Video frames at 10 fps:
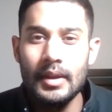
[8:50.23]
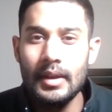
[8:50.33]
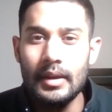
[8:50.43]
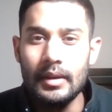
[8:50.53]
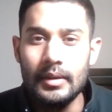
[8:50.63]

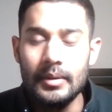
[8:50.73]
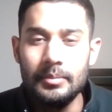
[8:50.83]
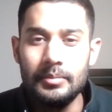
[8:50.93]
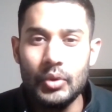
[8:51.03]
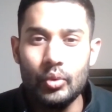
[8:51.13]

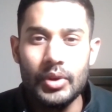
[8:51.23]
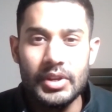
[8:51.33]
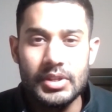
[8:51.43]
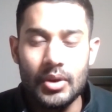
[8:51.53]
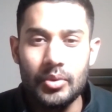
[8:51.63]
Do
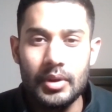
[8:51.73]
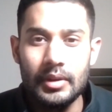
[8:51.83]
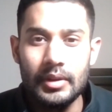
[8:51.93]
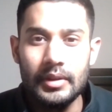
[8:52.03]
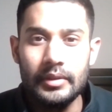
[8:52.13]
reach out
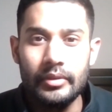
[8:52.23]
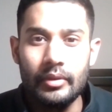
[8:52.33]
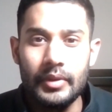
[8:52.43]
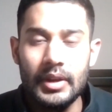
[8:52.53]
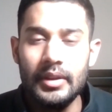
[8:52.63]
in case
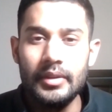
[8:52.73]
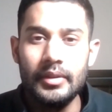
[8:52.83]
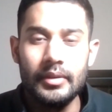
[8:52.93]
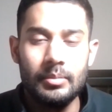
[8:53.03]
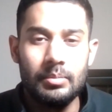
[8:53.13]
of any
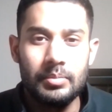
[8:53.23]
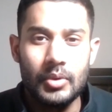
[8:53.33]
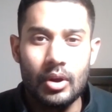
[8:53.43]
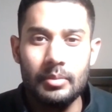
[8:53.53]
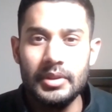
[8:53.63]
other
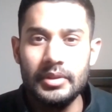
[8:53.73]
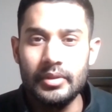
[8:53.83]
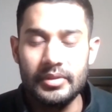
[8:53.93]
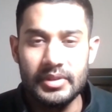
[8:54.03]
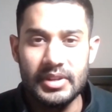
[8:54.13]
comments or
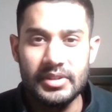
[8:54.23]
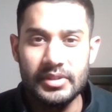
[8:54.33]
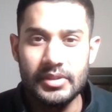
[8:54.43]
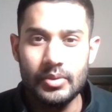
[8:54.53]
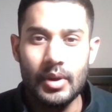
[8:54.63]

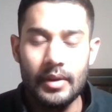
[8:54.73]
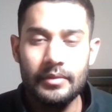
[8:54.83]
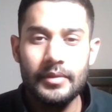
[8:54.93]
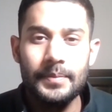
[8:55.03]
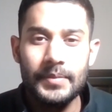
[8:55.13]
suggestions you have,
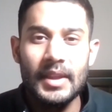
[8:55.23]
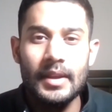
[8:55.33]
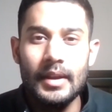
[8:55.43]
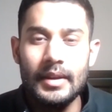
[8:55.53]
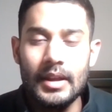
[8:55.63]

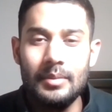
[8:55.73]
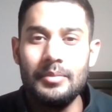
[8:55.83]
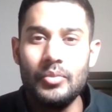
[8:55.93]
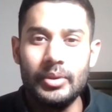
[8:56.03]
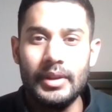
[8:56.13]
and I'll be
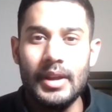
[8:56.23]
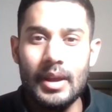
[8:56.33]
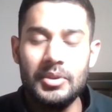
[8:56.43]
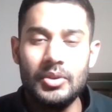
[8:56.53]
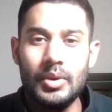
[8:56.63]
more than
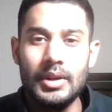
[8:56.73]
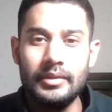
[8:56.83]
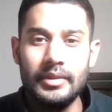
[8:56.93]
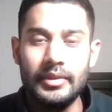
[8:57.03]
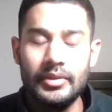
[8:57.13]
happy to
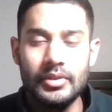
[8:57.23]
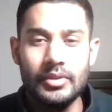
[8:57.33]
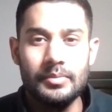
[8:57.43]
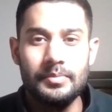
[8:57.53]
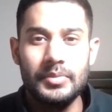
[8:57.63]
answer.
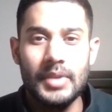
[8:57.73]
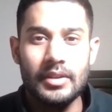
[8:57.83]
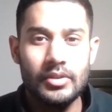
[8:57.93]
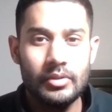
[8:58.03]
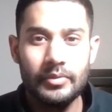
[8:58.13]
So
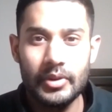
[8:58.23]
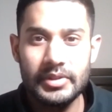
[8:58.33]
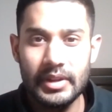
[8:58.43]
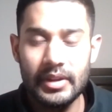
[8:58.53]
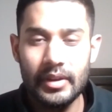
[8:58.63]
thank you for
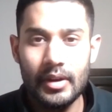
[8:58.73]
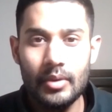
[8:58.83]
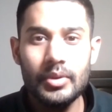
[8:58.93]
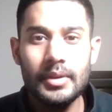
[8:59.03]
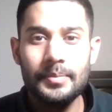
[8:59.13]
sticking
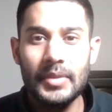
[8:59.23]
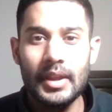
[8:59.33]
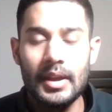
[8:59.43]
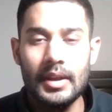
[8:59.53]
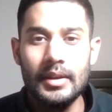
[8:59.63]
around,
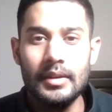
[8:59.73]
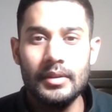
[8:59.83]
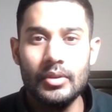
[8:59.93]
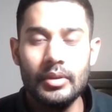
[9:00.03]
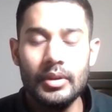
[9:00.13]

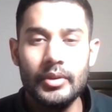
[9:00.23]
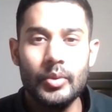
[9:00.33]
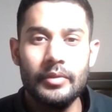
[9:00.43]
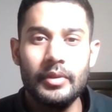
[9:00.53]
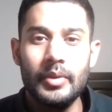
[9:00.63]
and good luck to
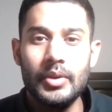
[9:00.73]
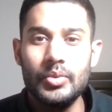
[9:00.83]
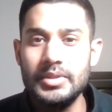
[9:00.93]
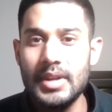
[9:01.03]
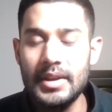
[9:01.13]
everyone who
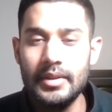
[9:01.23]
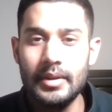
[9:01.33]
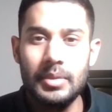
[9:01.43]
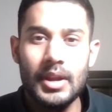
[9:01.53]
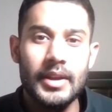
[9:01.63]
is either
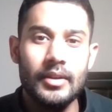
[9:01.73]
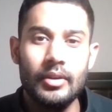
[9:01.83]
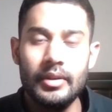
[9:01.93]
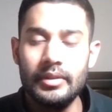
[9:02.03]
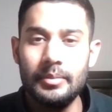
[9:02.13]
applying
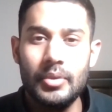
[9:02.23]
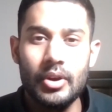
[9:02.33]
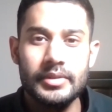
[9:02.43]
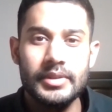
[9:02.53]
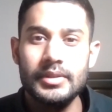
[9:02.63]
or in the
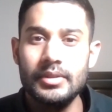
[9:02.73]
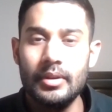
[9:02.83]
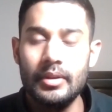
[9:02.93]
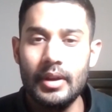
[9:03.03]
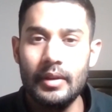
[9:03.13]
process
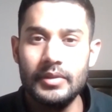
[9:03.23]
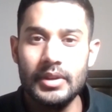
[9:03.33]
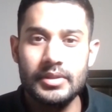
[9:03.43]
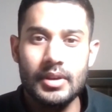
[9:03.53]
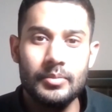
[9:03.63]
or have
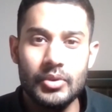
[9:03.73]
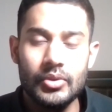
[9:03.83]
just come to